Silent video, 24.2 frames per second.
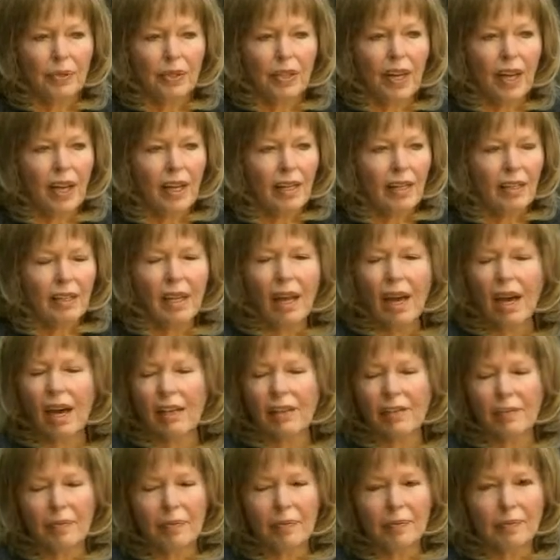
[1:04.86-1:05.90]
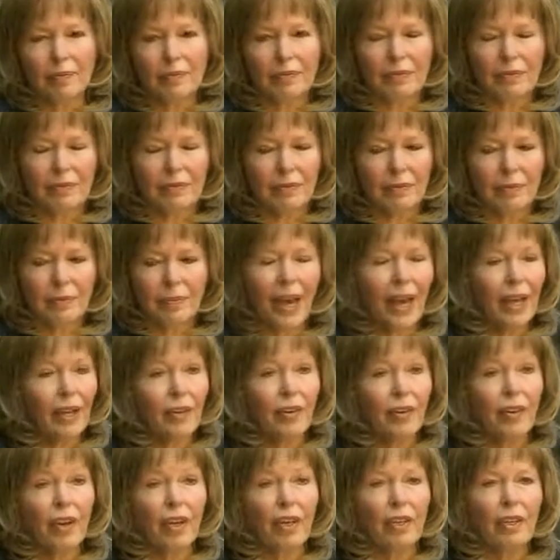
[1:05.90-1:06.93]
put out a lot of
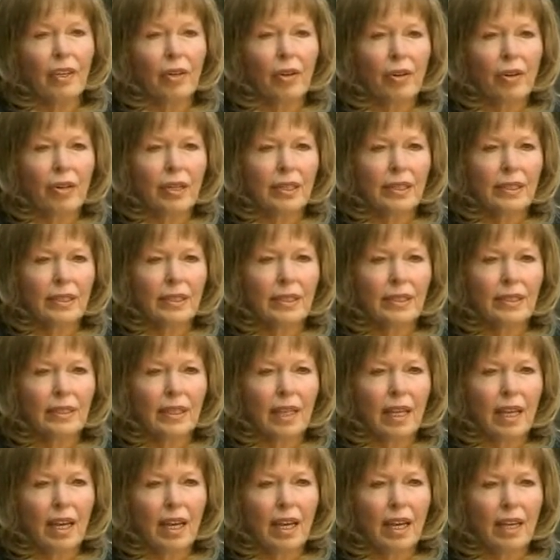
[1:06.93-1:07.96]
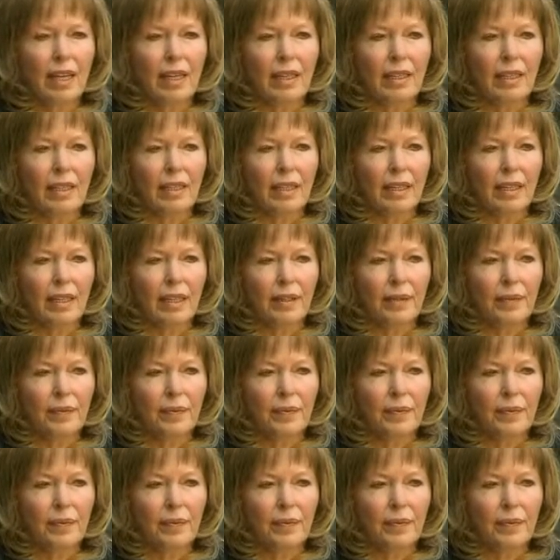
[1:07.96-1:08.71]
background noise, and